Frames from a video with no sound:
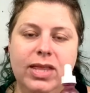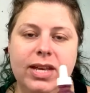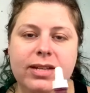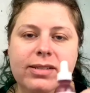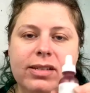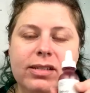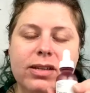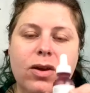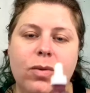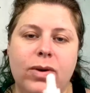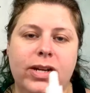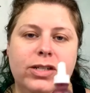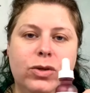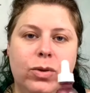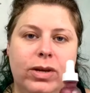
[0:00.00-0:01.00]
This is
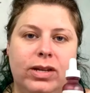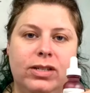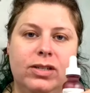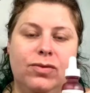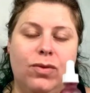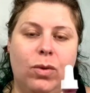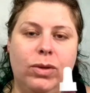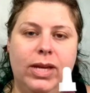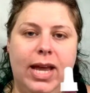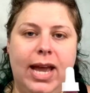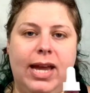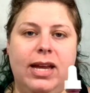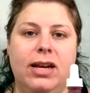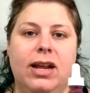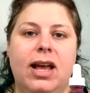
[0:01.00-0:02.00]
going to
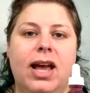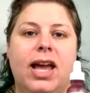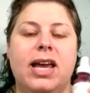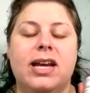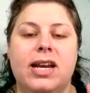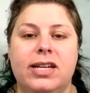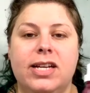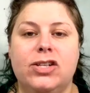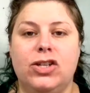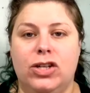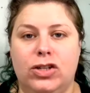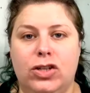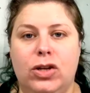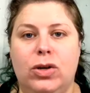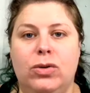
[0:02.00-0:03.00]
exfoliate in
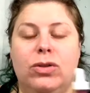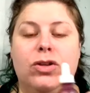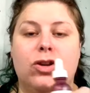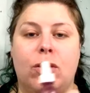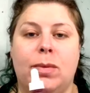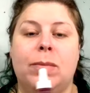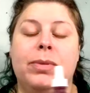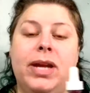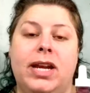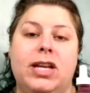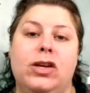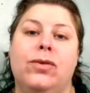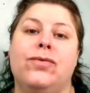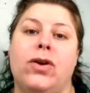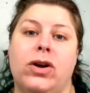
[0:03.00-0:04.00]
addition to the
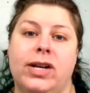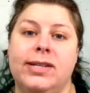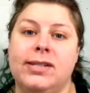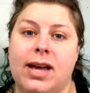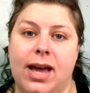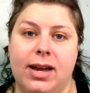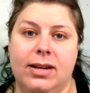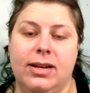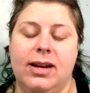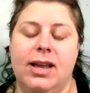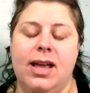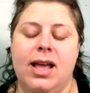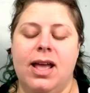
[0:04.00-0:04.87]
dermaplaning you've already done.